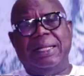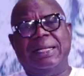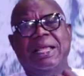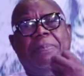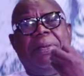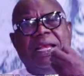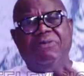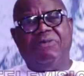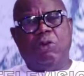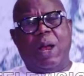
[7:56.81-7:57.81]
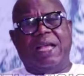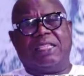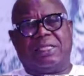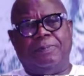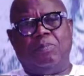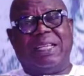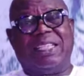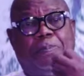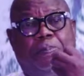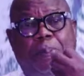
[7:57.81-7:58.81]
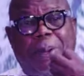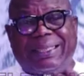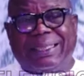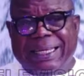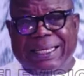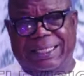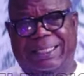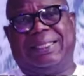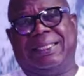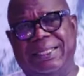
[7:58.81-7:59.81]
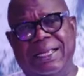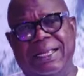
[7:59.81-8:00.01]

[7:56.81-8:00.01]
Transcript: the individuals, that is persons,